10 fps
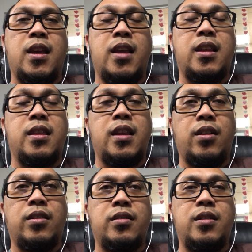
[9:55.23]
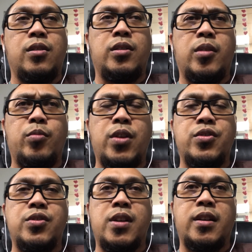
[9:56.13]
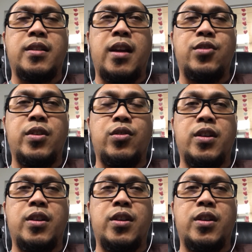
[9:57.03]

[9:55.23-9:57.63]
And then their, you know, their pressures are titrated